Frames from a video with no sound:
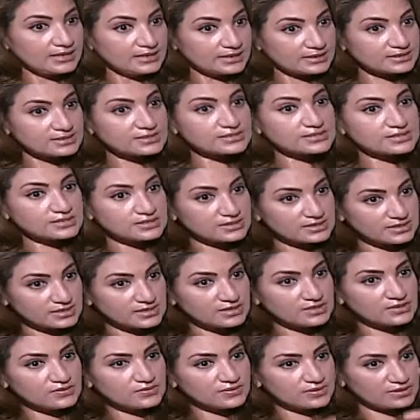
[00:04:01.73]
Let us
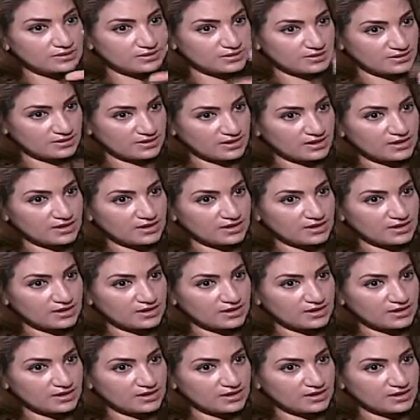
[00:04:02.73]
continue the